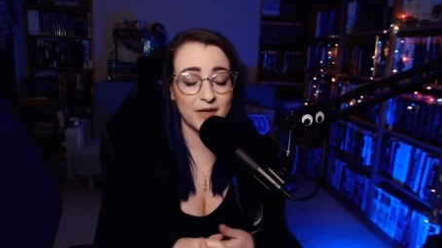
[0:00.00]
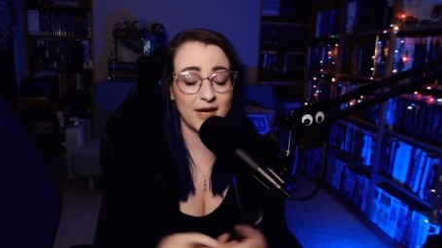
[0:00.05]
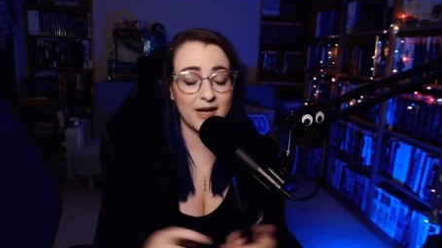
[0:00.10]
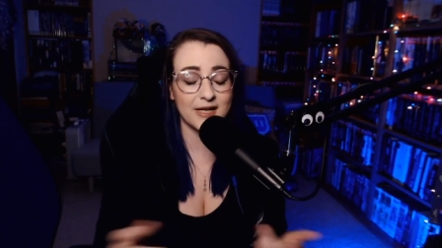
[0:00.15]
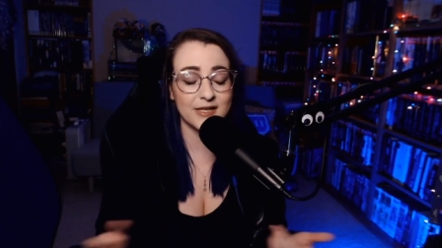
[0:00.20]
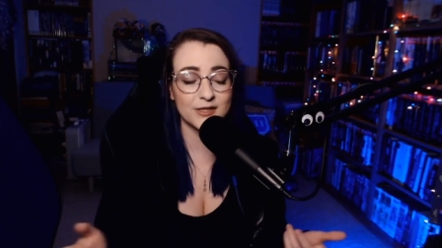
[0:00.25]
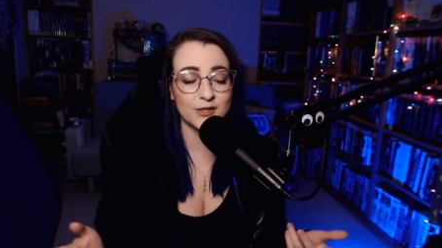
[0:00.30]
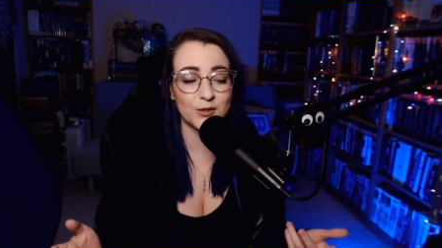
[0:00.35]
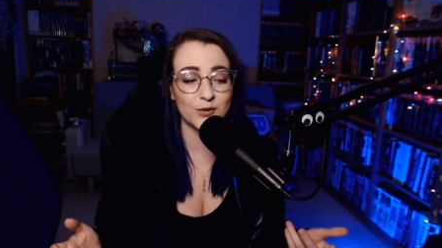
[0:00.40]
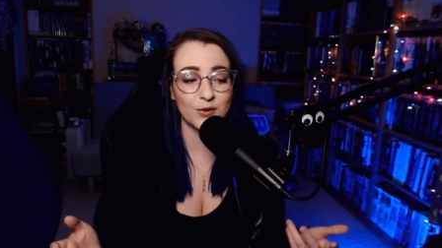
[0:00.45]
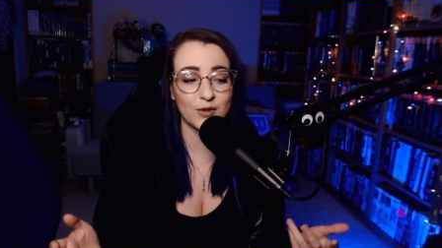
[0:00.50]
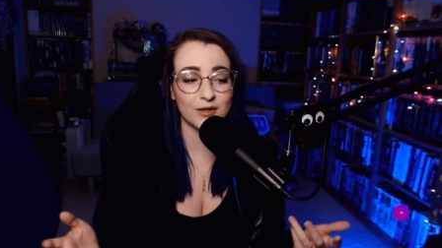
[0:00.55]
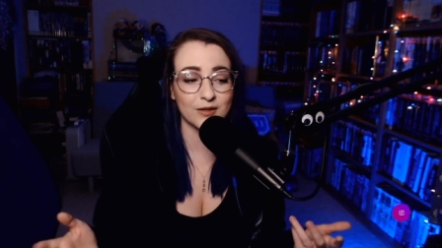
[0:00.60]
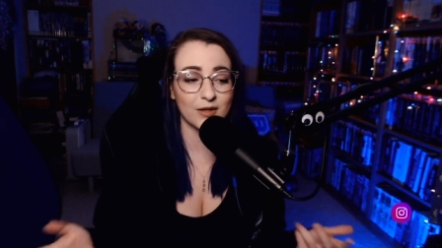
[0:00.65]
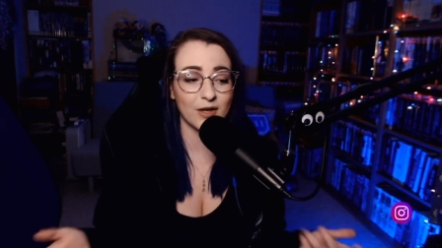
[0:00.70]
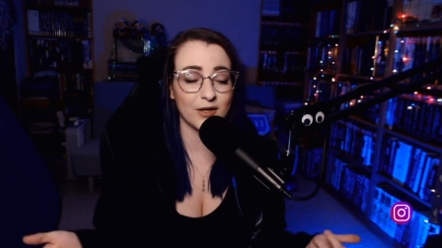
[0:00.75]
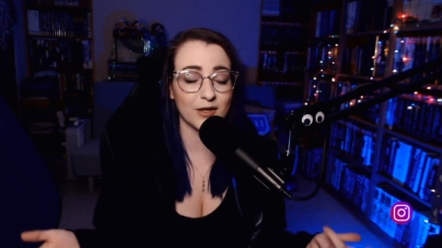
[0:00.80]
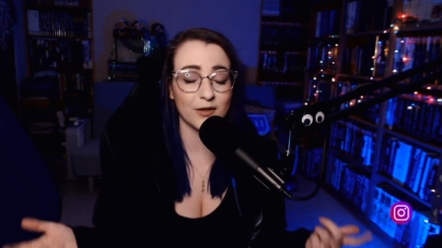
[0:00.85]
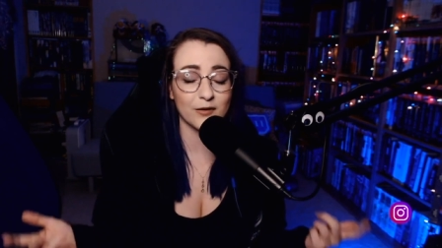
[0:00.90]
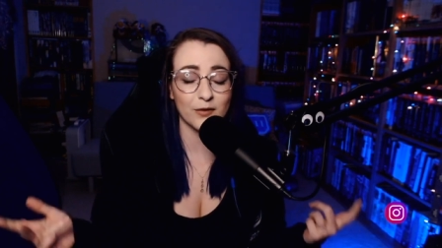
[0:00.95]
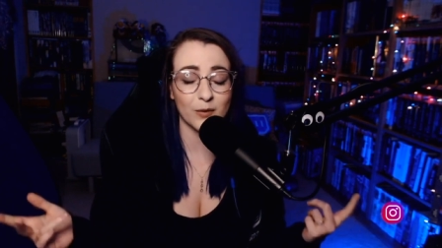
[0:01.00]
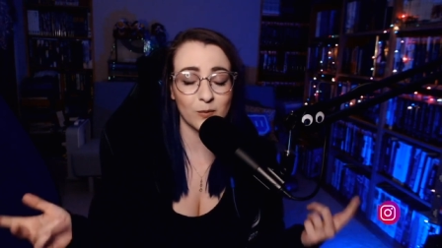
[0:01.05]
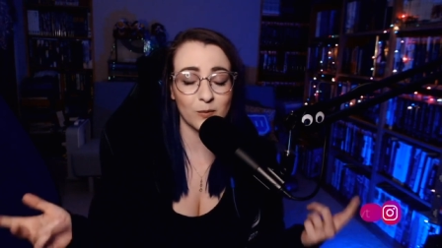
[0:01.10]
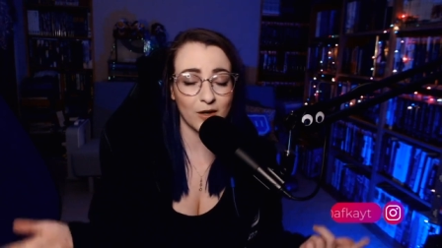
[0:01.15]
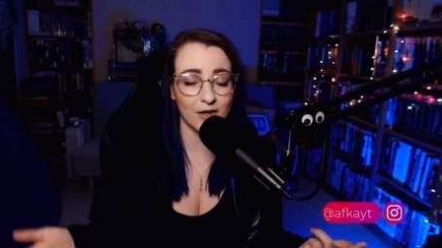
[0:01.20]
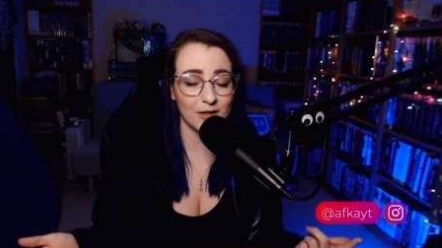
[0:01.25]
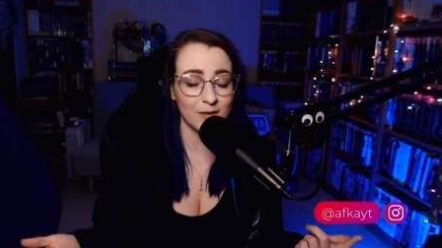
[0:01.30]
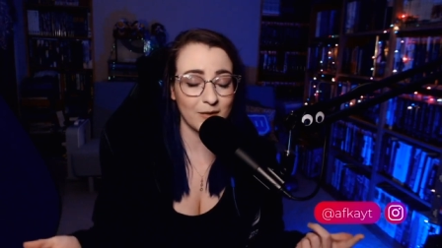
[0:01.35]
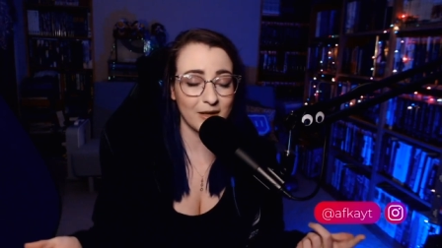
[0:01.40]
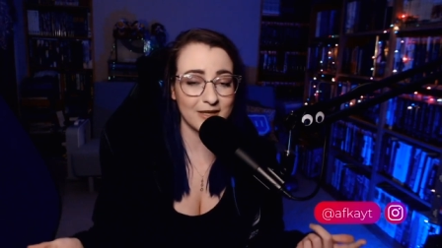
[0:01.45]
I do a lot of
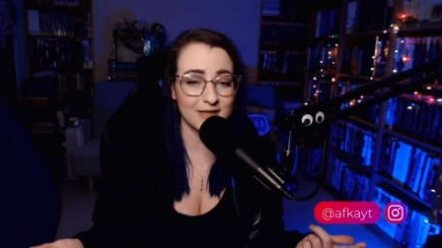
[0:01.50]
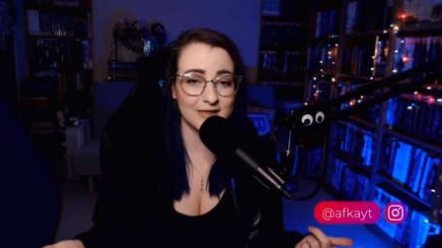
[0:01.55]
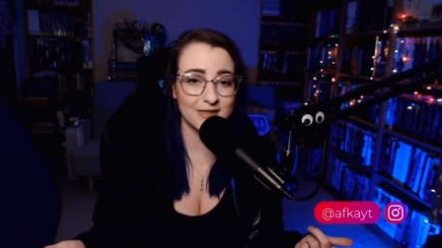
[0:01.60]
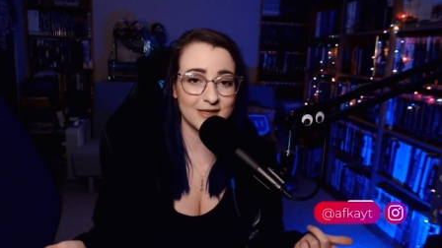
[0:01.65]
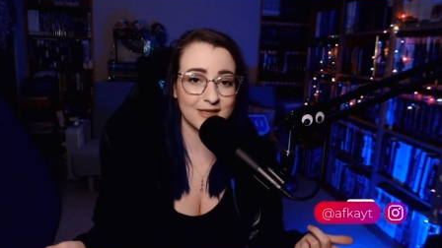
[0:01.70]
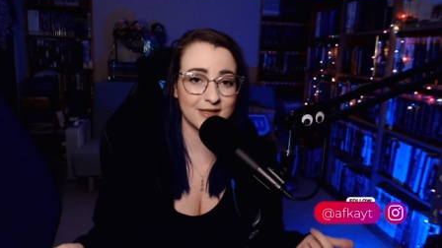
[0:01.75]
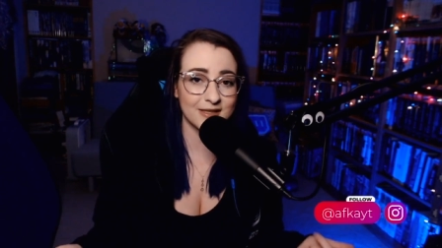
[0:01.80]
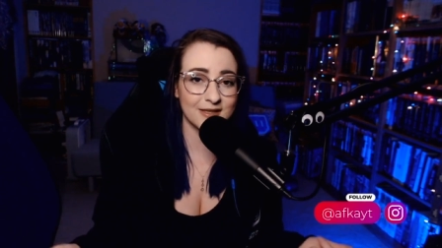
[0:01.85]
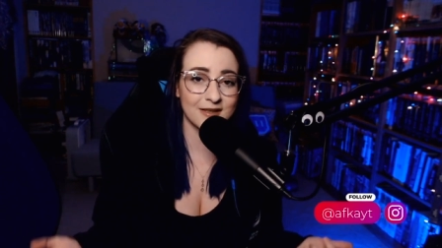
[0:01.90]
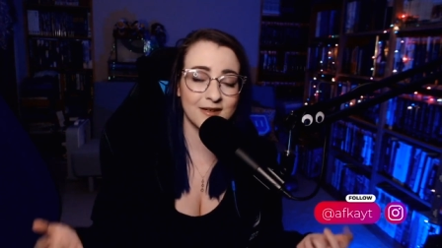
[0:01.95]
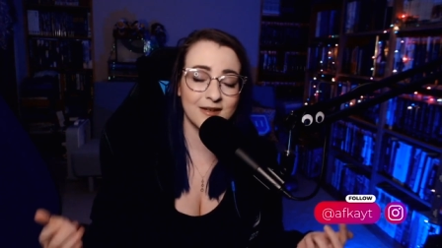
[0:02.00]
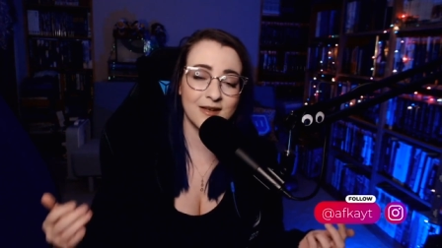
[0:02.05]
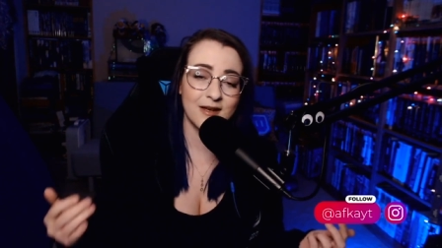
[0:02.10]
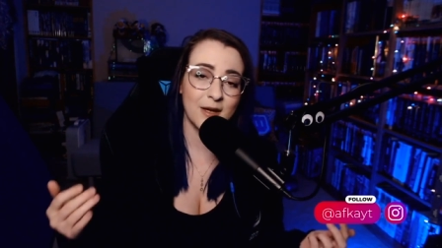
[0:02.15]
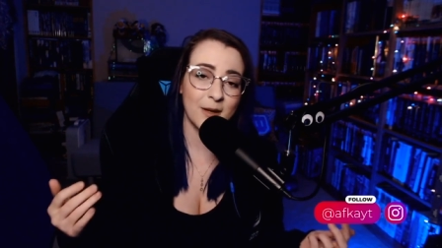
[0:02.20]
body painting,